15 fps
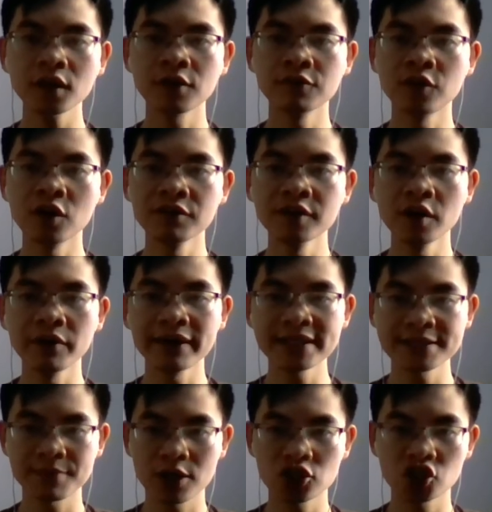For VOA
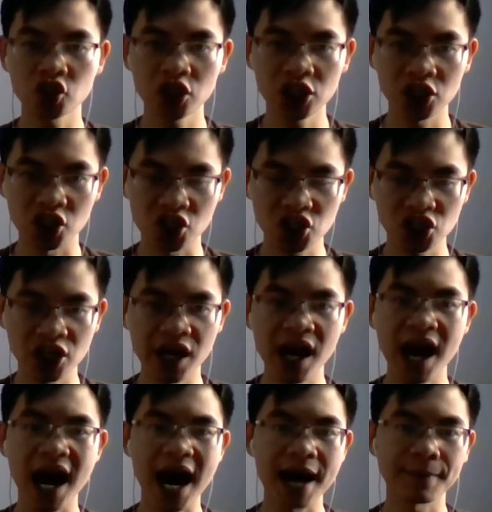Special English,
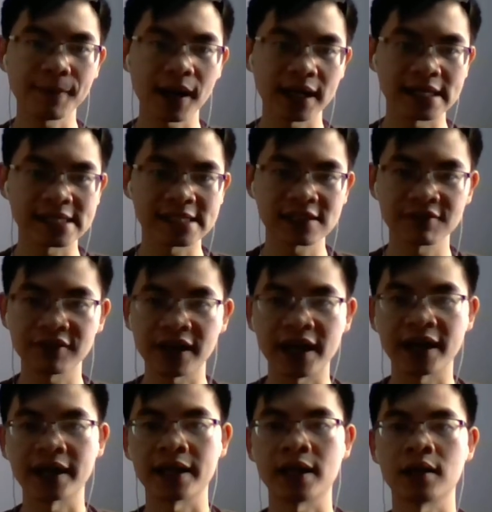I'm Alex
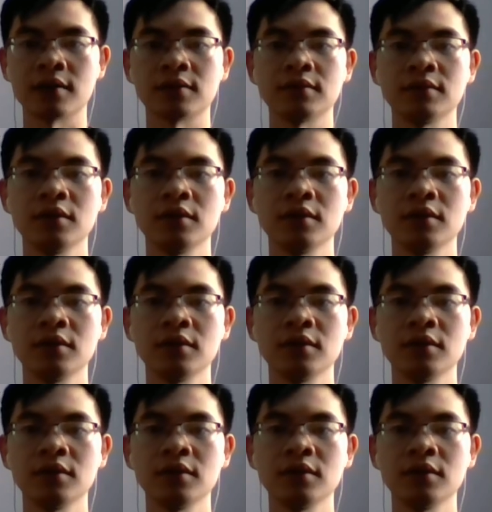Villarreal.